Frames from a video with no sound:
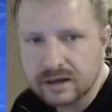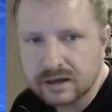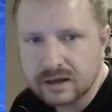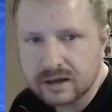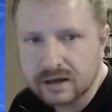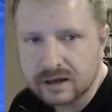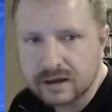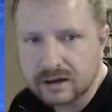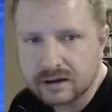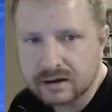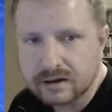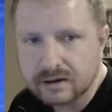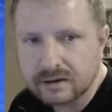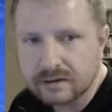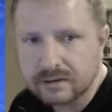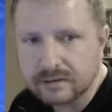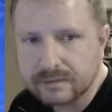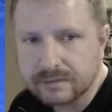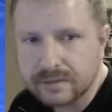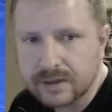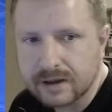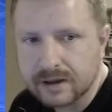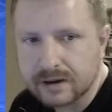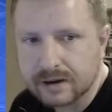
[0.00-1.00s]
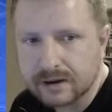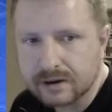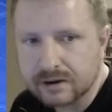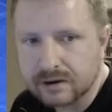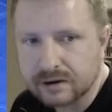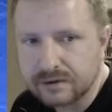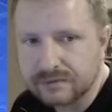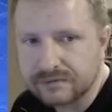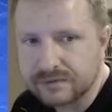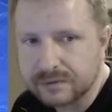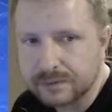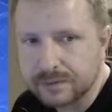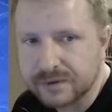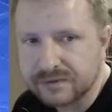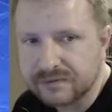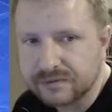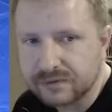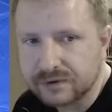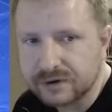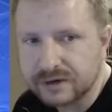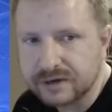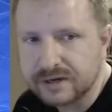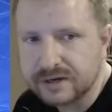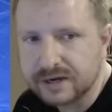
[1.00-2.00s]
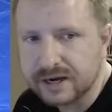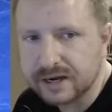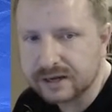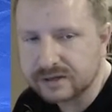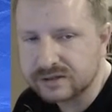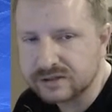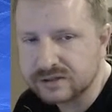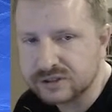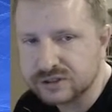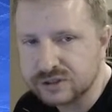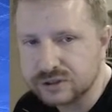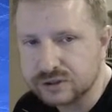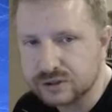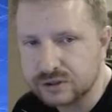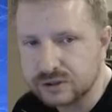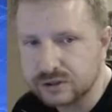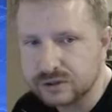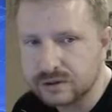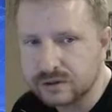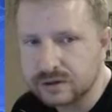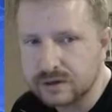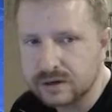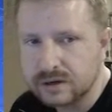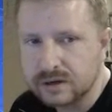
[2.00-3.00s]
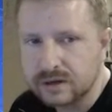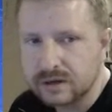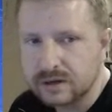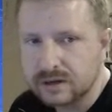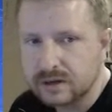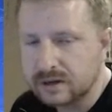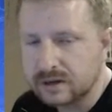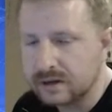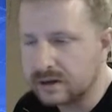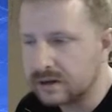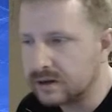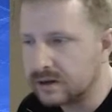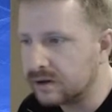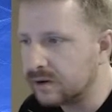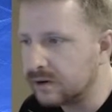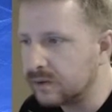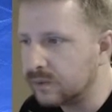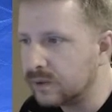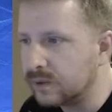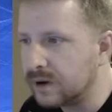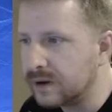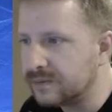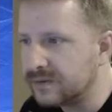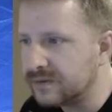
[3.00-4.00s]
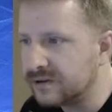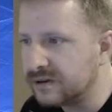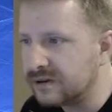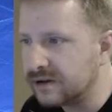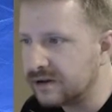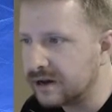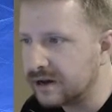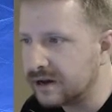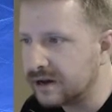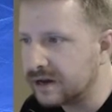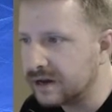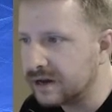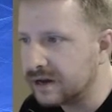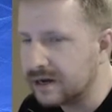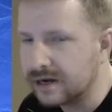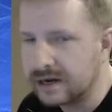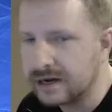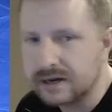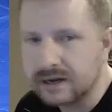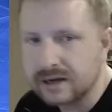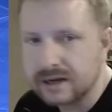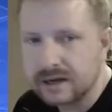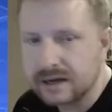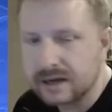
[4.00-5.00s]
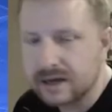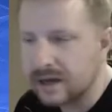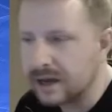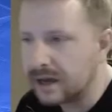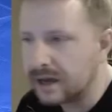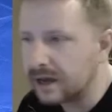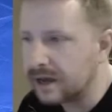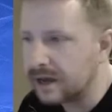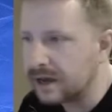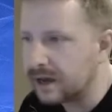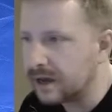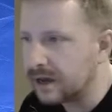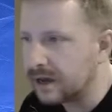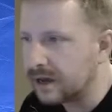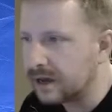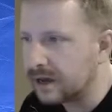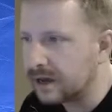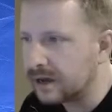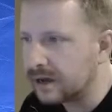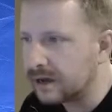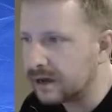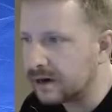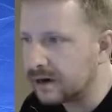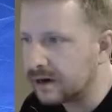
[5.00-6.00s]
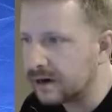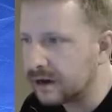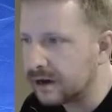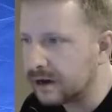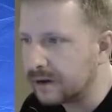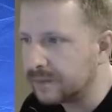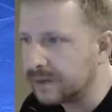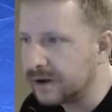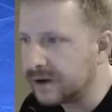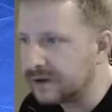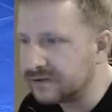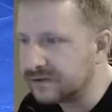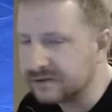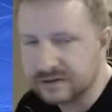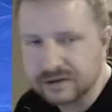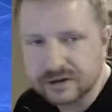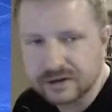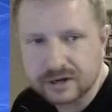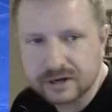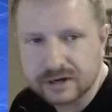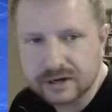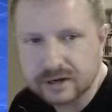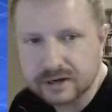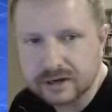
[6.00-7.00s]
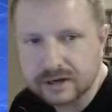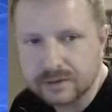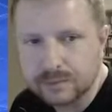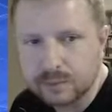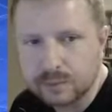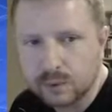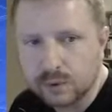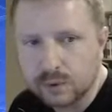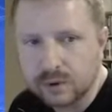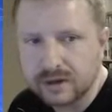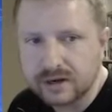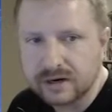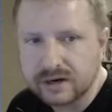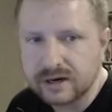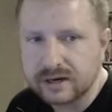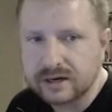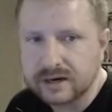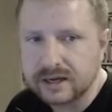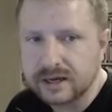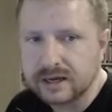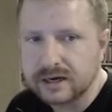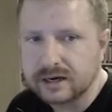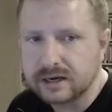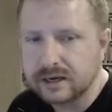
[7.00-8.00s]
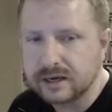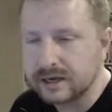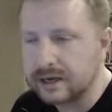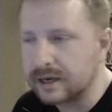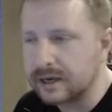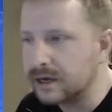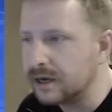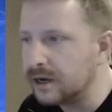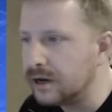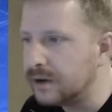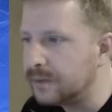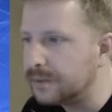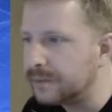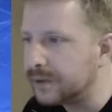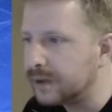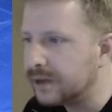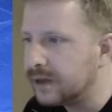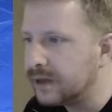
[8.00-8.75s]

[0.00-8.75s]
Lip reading: I got it from a free texture website, and I basically imported it into GIMP,